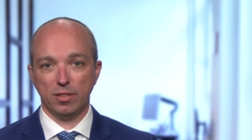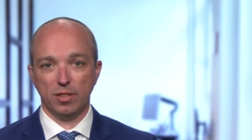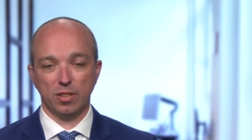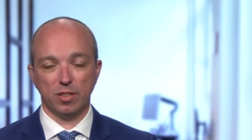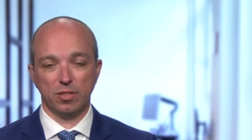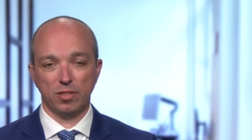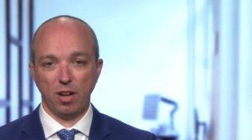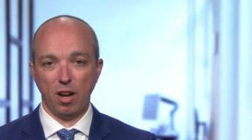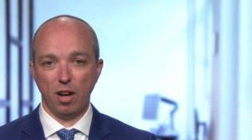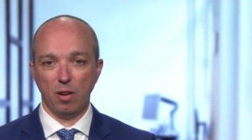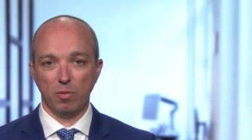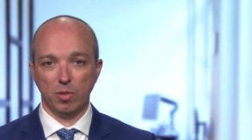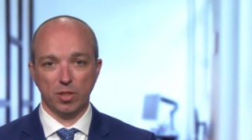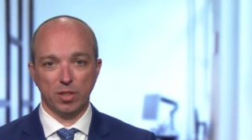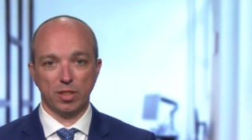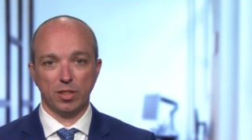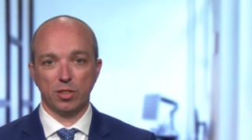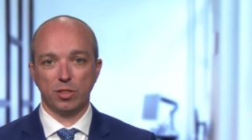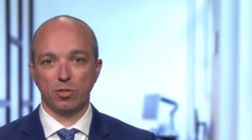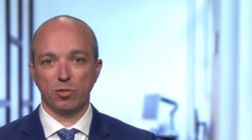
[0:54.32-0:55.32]
to start was
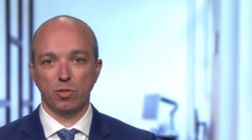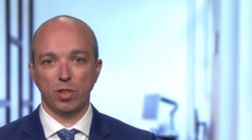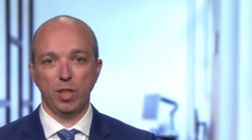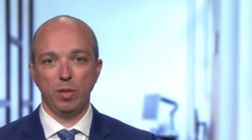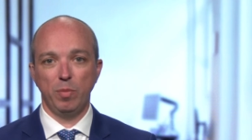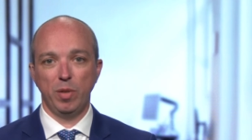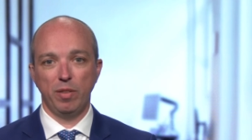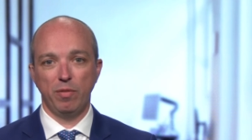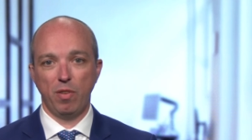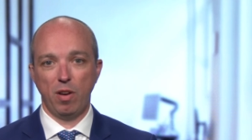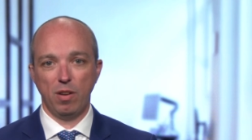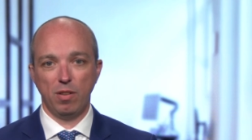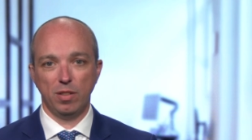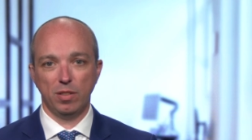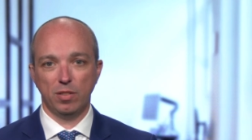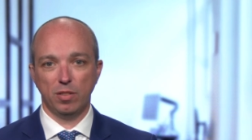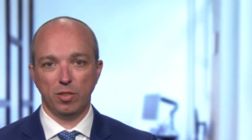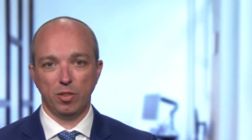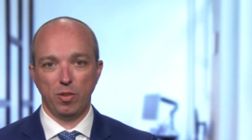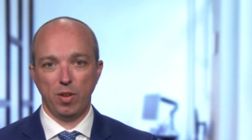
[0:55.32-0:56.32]
extremely
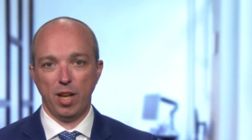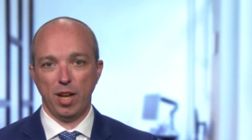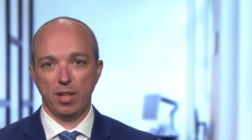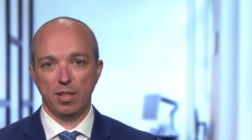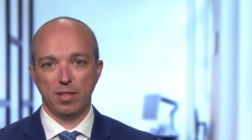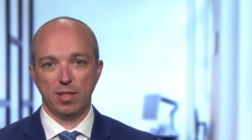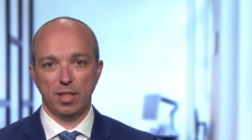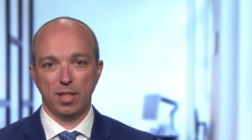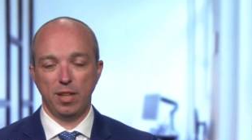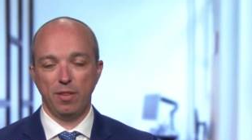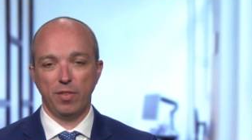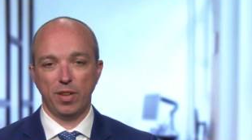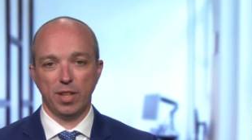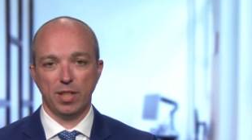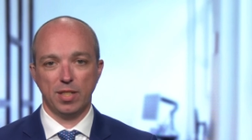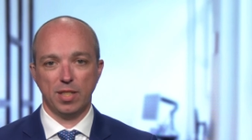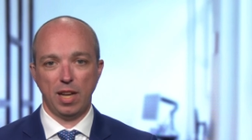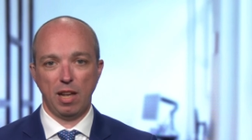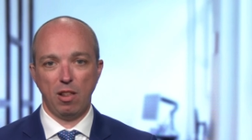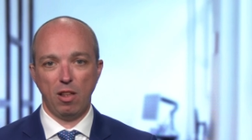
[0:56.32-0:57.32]
volatile. You had
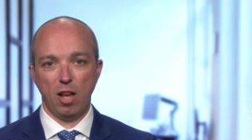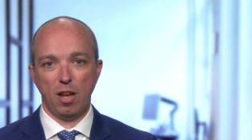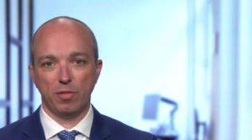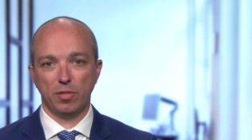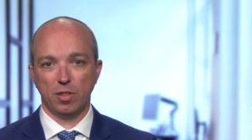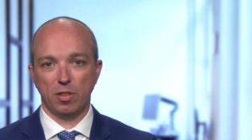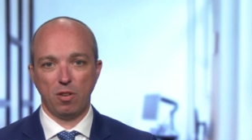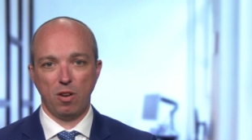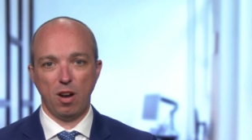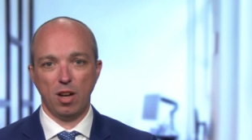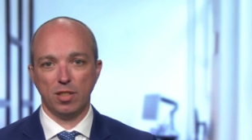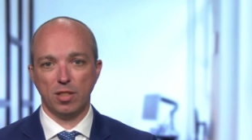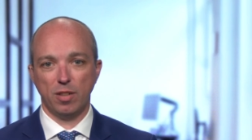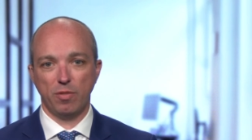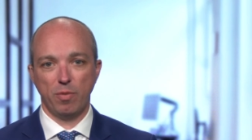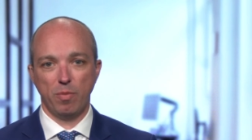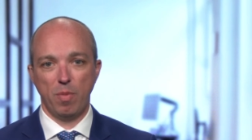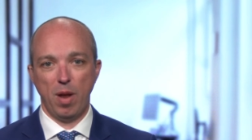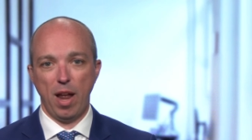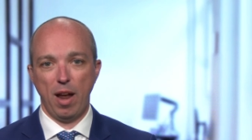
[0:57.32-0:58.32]
significant sell-offs across
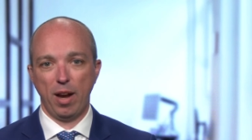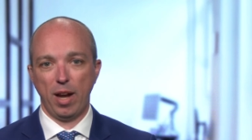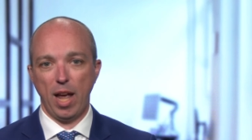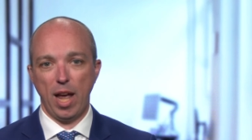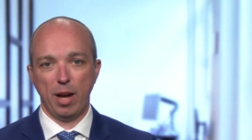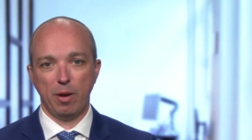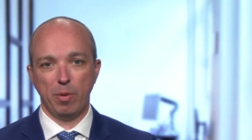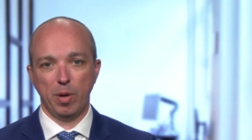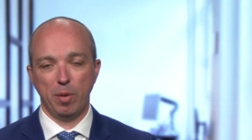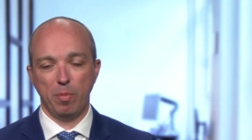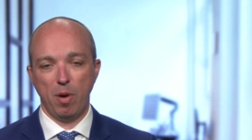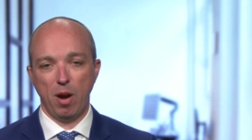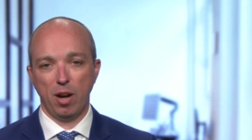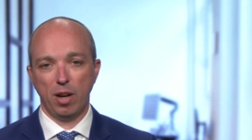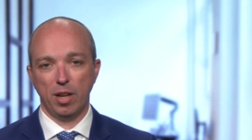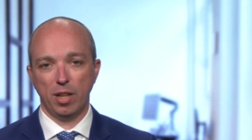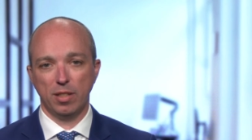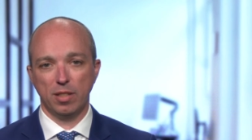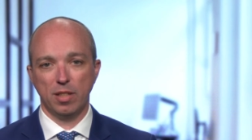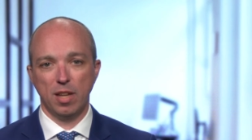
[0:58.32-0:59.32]
different e equity
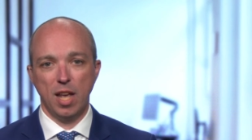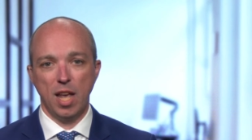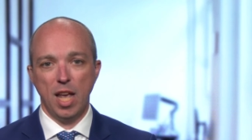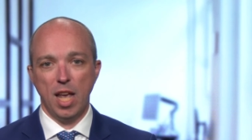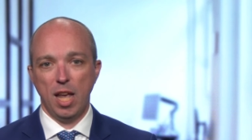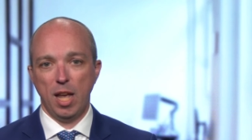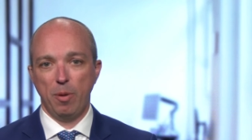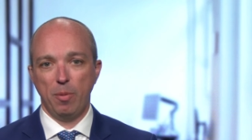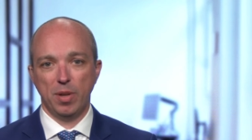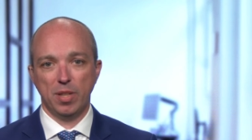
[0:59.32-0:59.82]
markets, and we